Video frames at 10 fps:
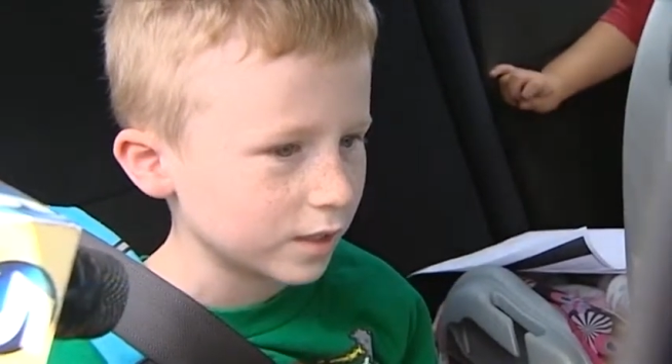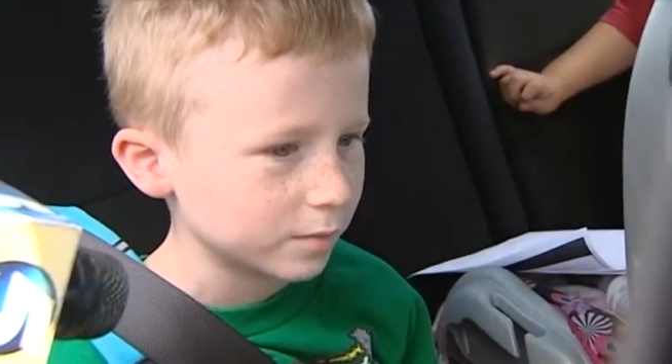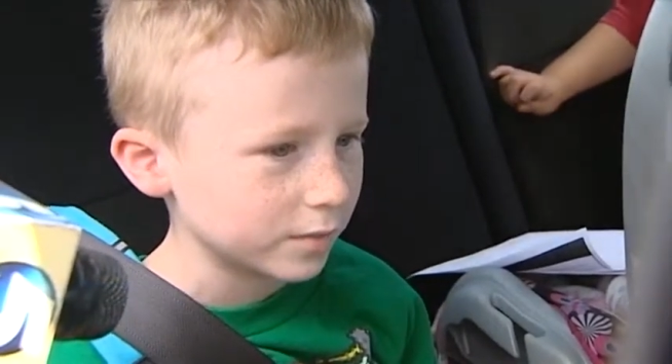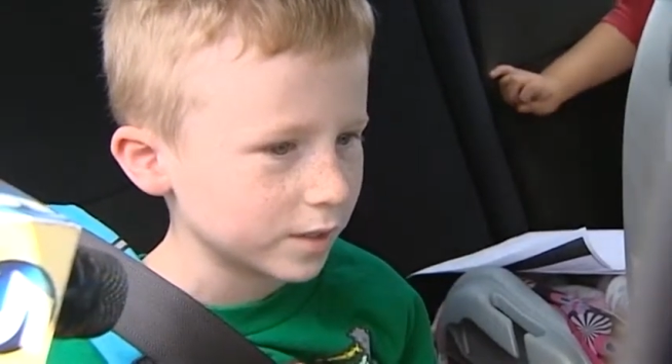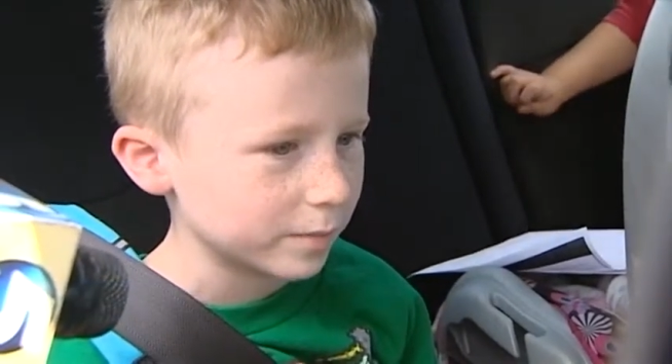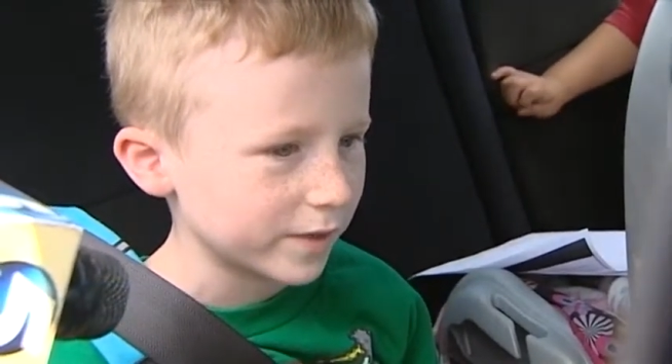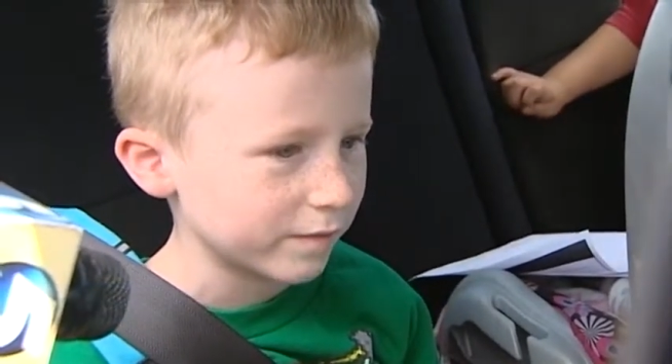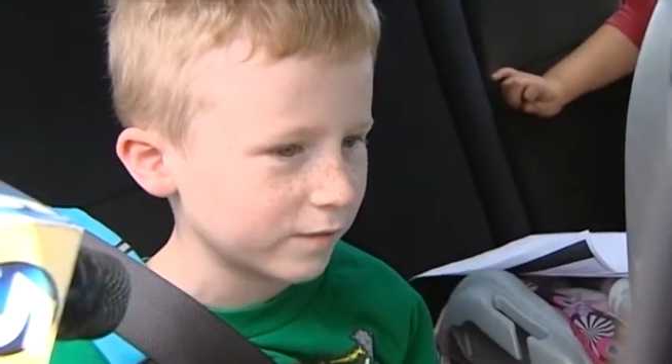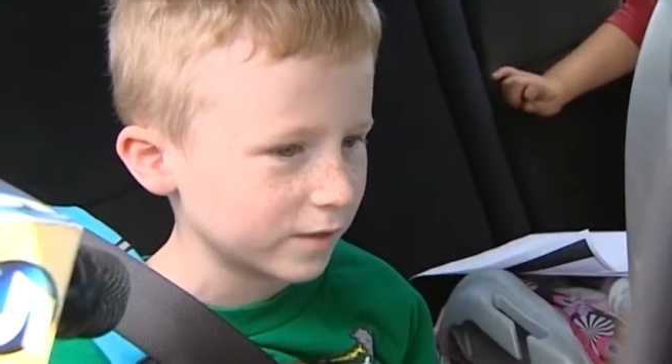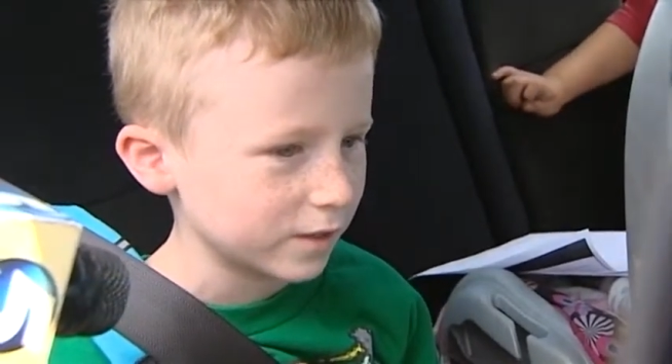and me and
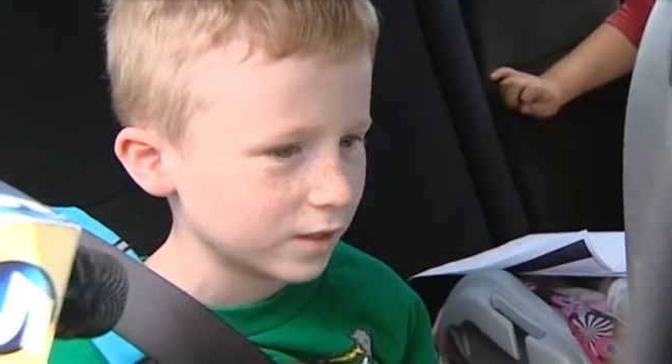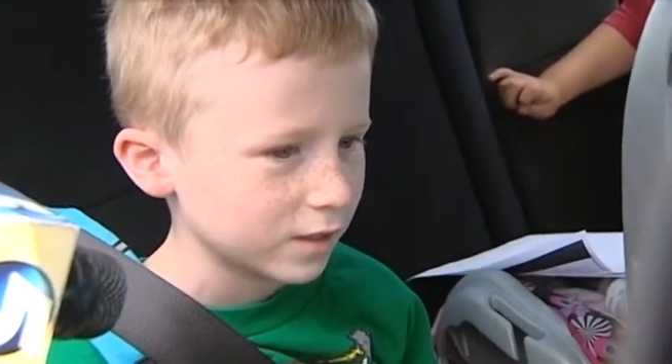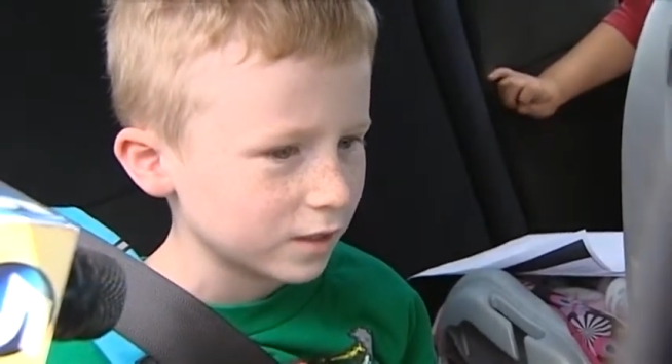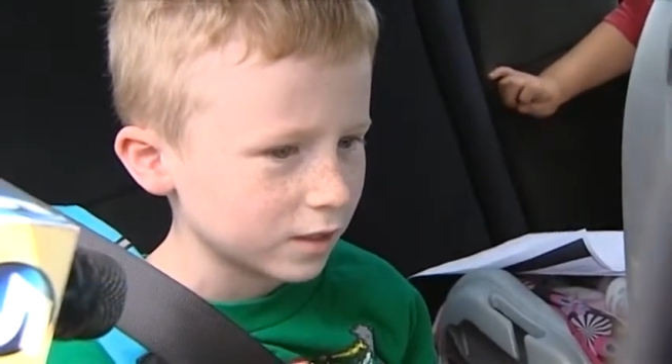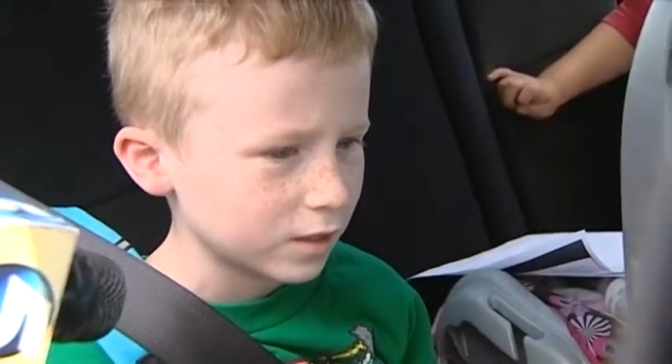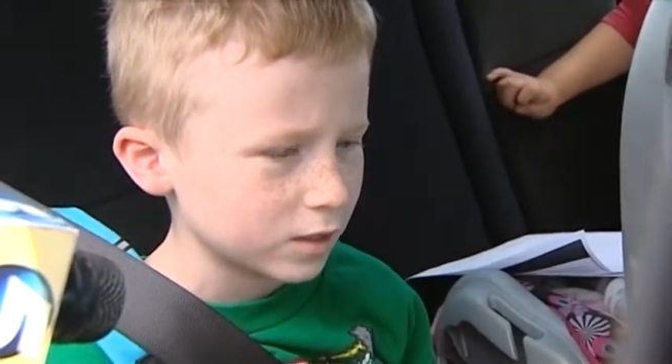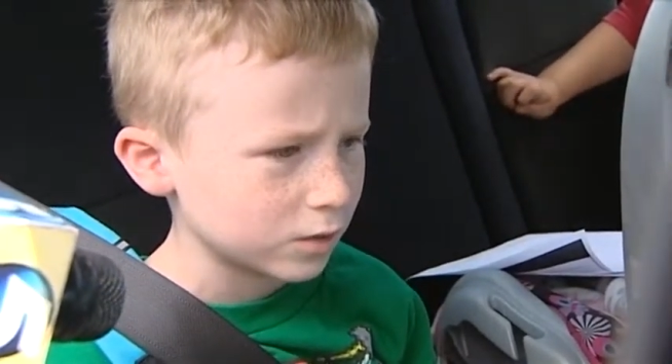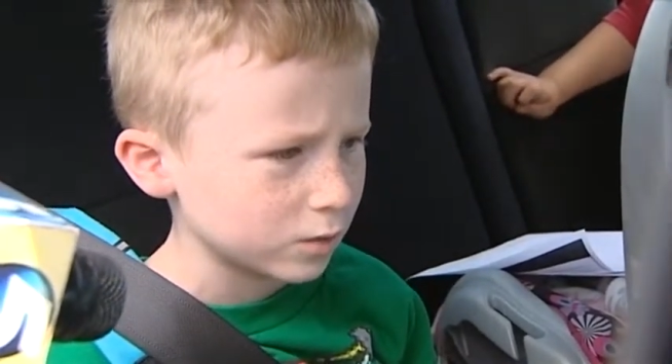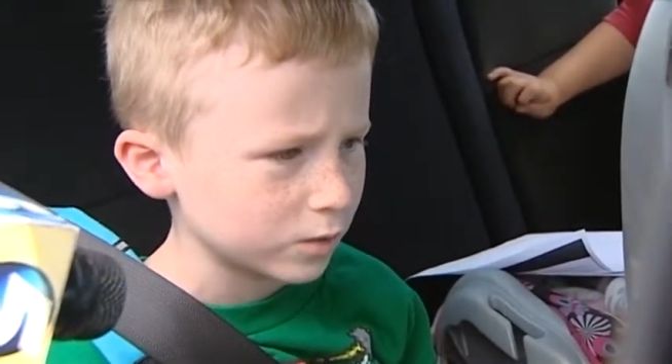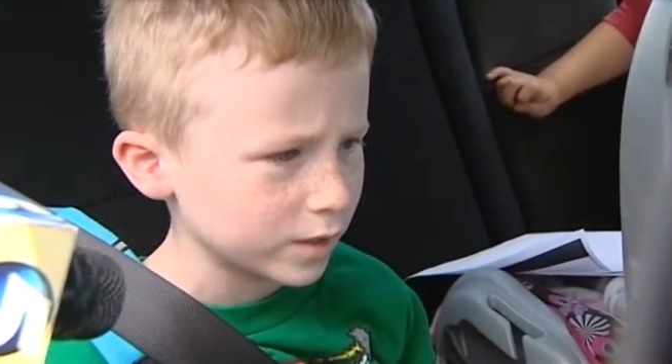my friend
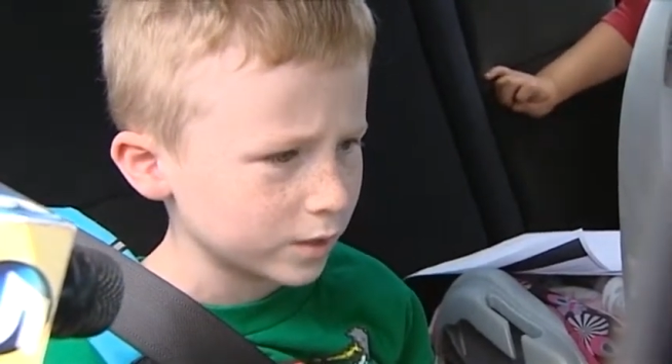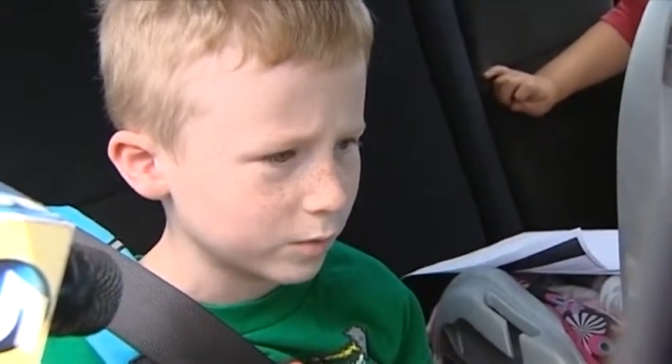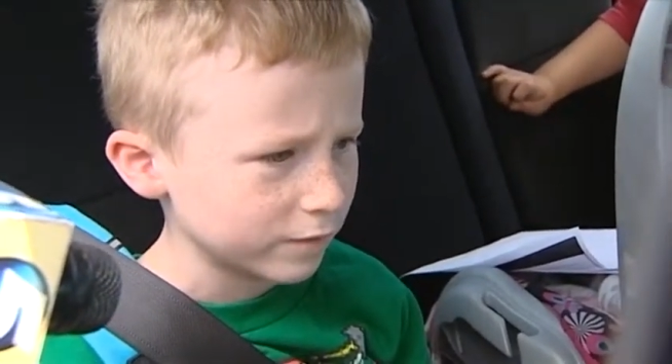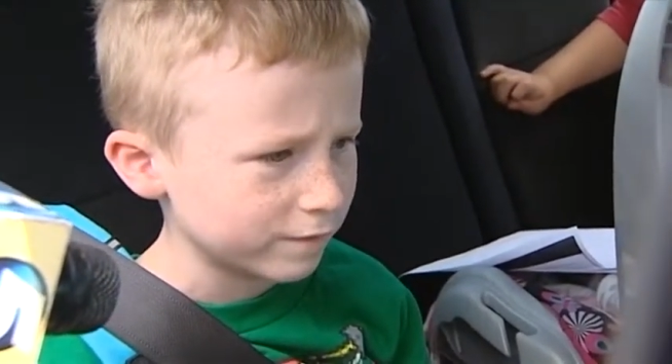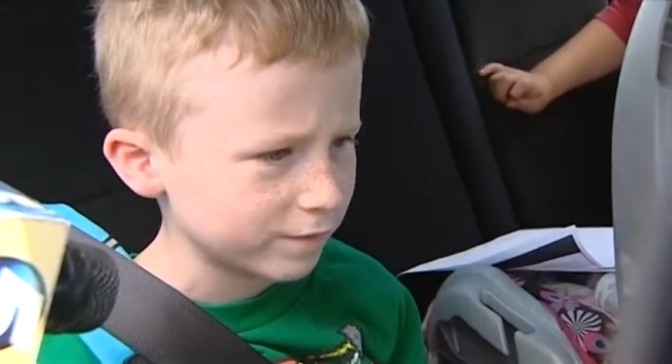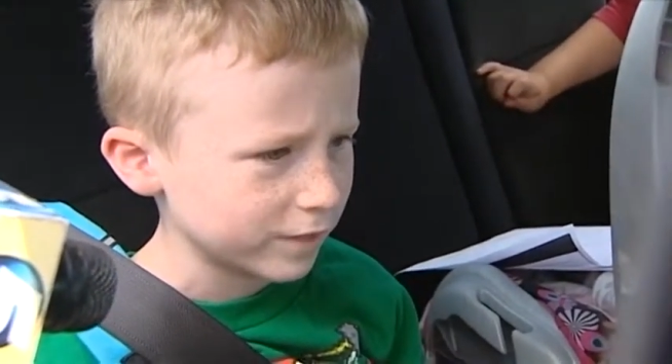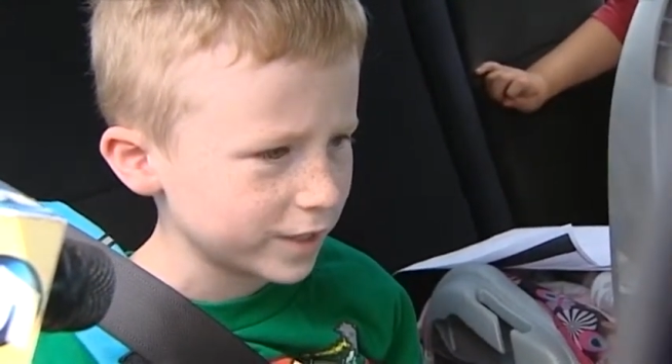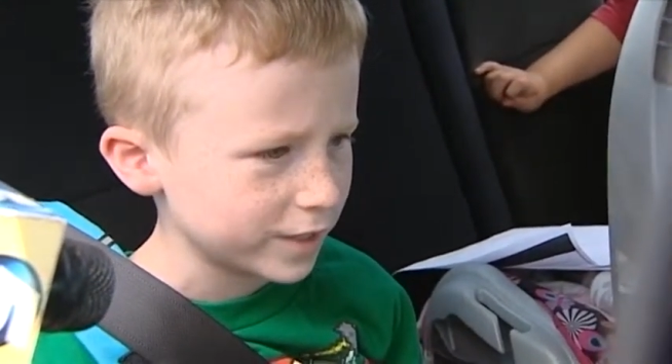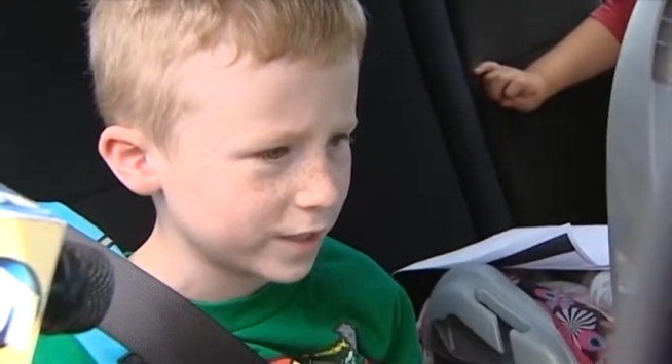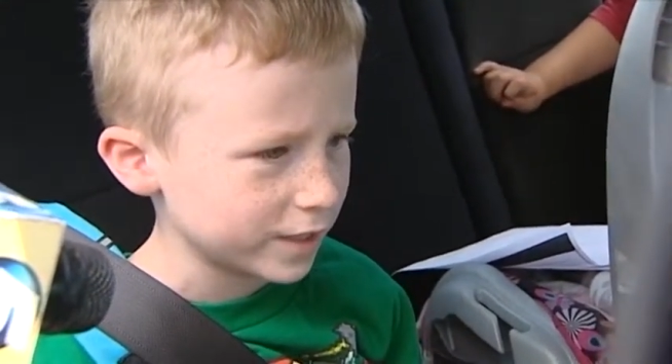Cody were
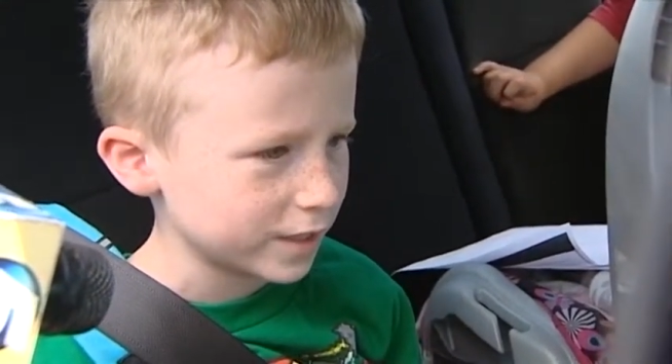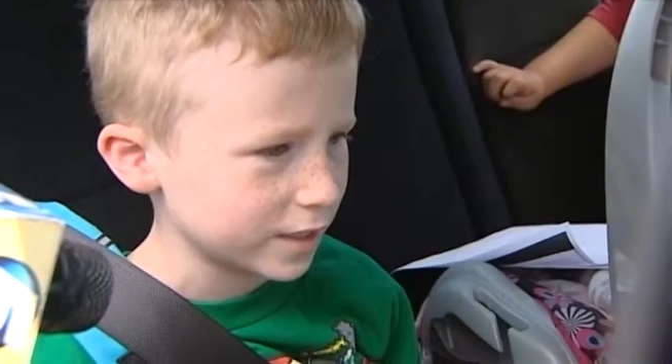freaking